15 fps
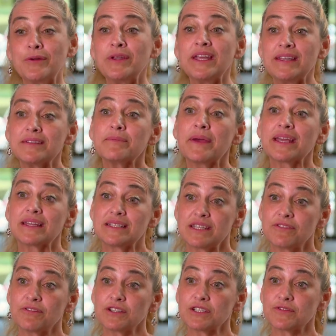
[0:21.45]
need to make a
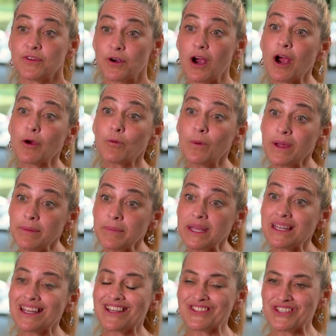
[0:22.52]
difference for our
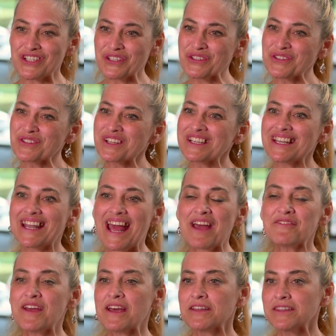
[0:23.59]
women and children and
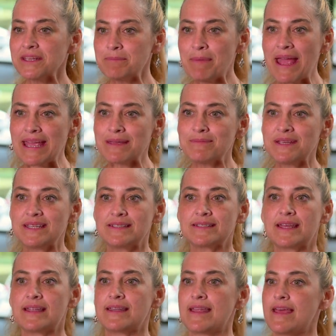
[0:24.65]
have healthy babies
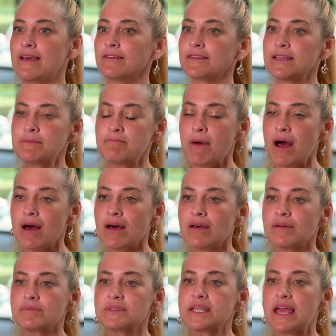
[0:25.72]
and healthy
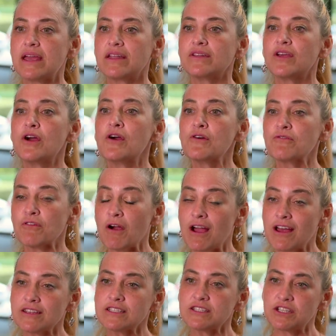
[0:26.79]
moms. And for
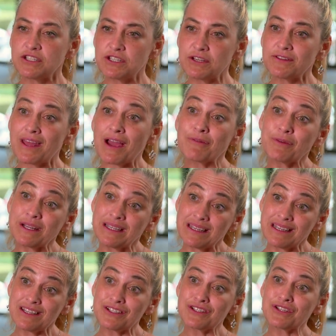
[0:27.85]
us to do that, we
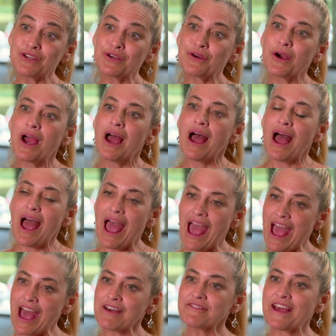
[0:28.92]
need to
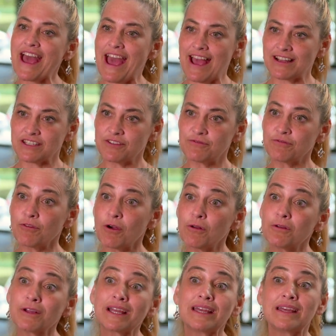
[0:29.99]
have an active
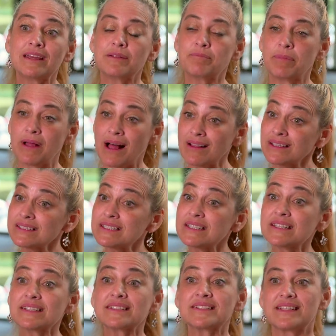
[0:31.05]
role in
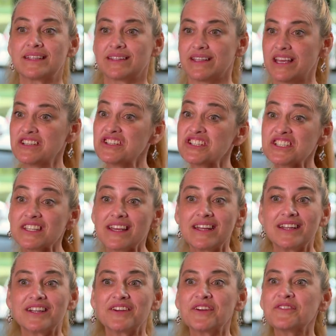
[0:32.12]
politics and
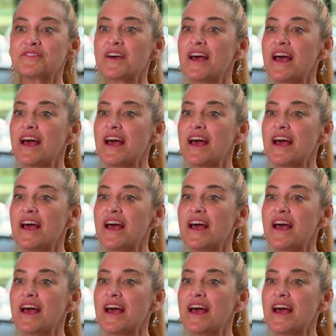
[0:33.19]
legislative